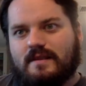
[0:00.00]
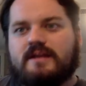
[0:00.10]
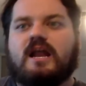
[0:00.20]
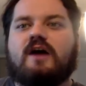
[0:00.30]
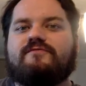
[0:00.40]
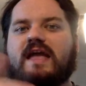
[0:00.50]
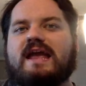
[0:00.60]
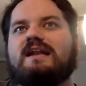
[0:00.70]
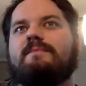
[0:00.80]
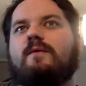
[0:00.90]
Now, if the
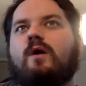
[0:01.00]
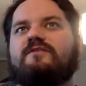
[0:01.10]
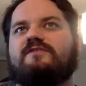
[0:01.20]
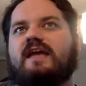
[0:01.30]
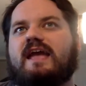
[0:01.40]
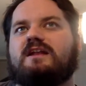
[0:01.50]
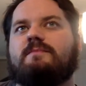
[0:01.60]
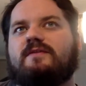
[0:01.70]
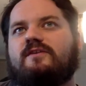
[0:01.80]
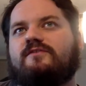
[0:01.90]
anime wants to
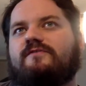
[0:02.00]
animate this